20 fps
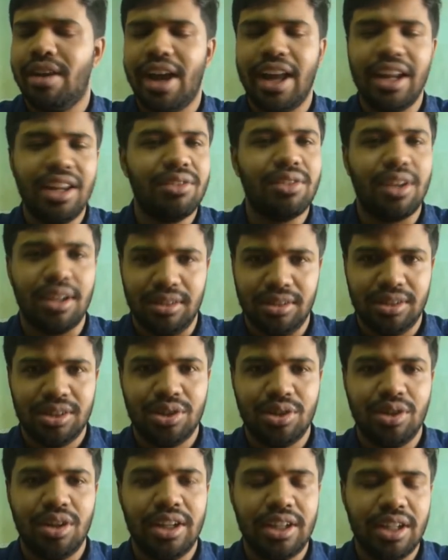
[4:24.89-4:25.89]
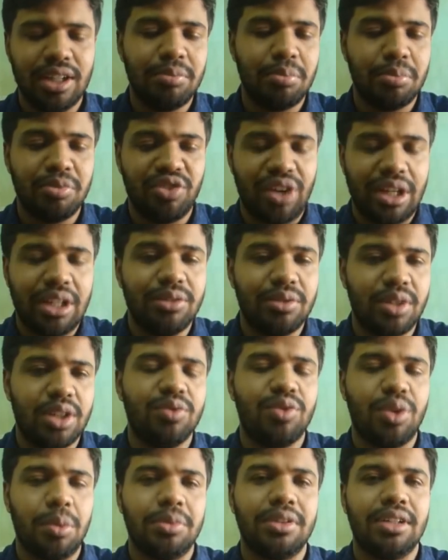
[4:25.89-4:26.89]
anyone, you know, and
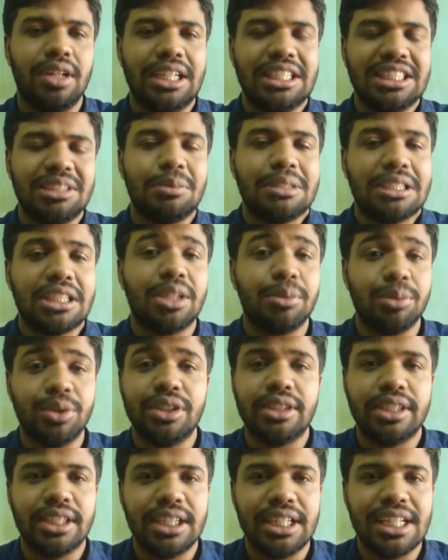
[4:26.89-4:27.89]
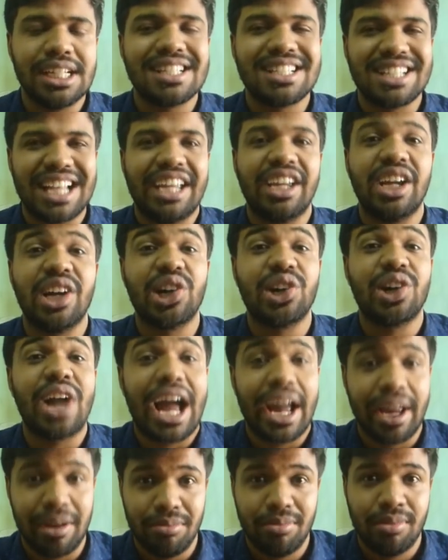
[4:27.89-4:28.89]
anyone from the LGBT community is like a
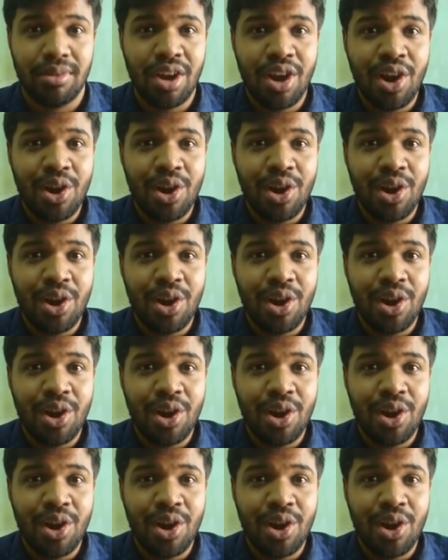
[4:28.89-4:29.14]
crime.